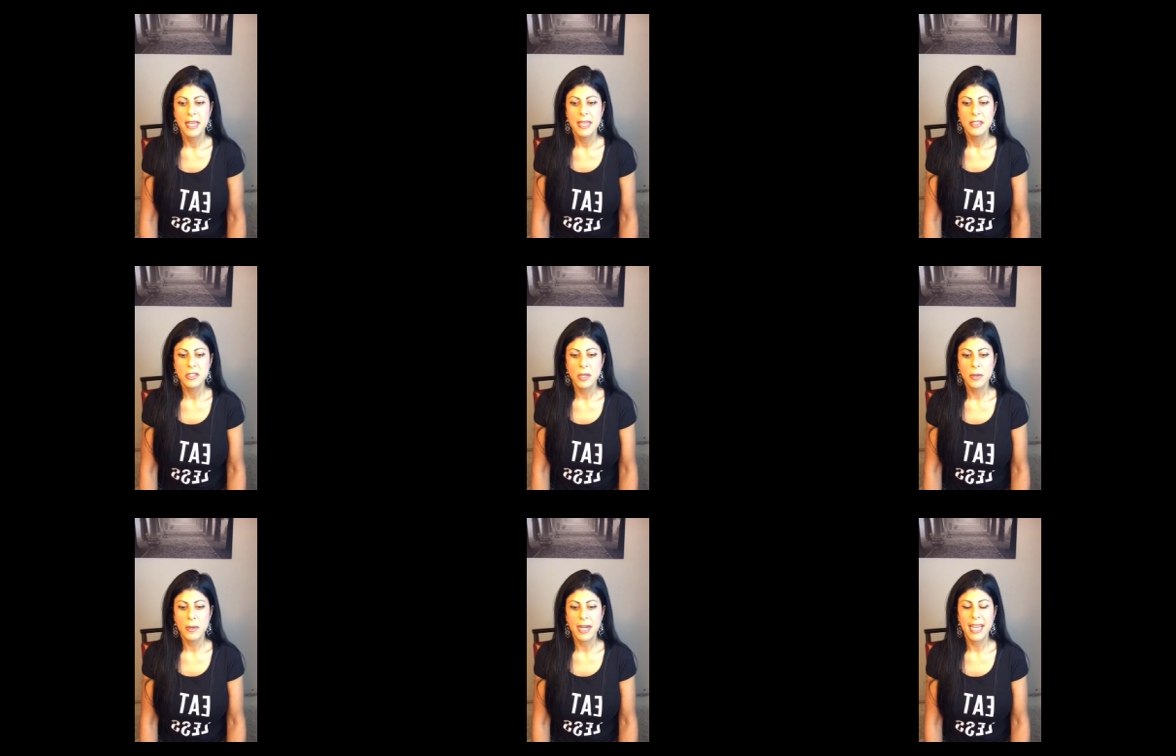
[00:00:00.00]

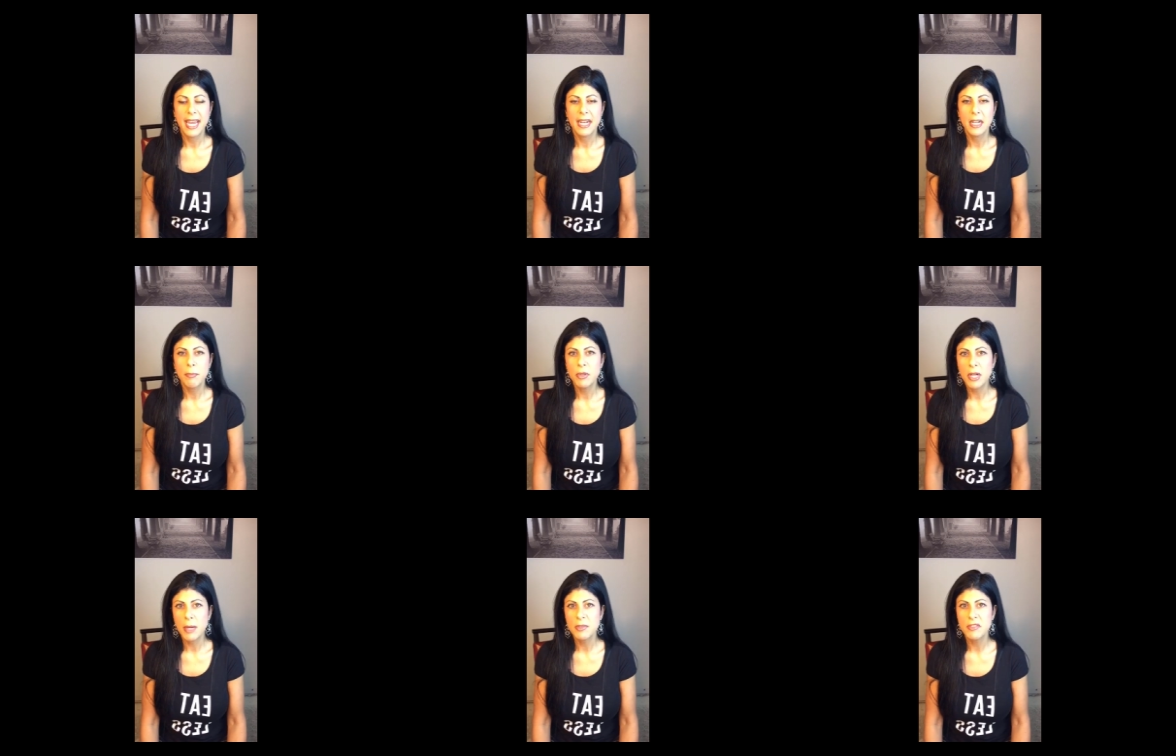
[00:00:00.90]
So I had a couple of
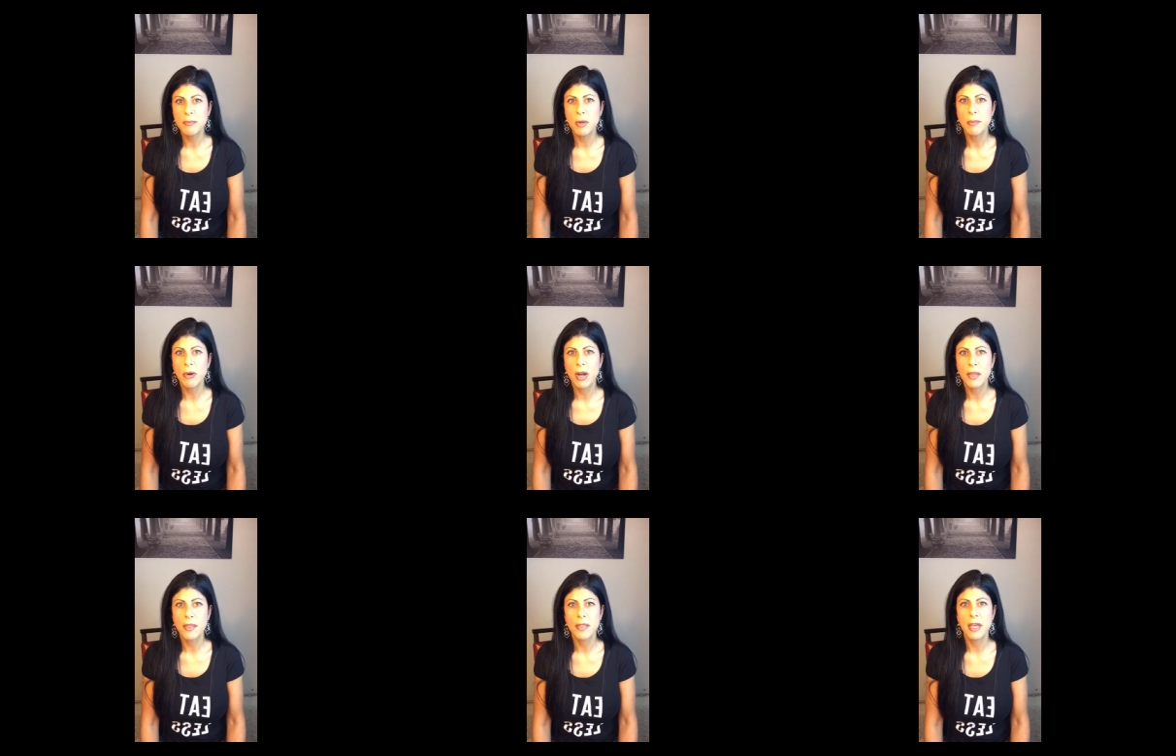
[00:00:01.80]
cups of bone broth,